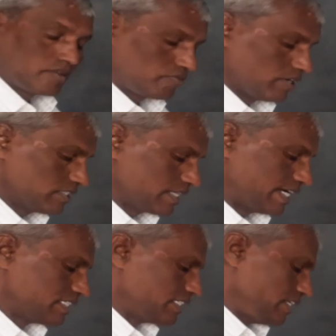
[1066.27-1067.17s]
First,
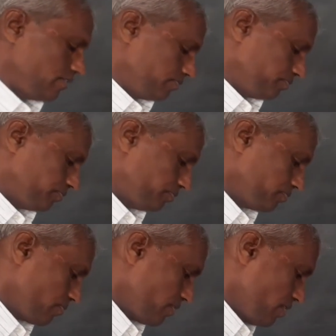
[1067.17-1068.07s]
let us see.
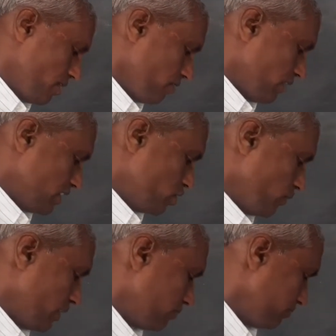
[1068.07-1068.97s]
First
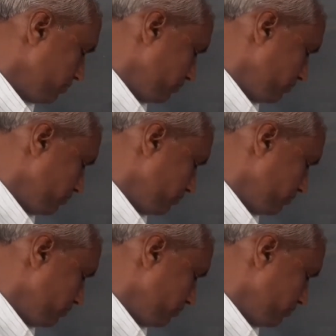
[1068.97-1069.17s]
one.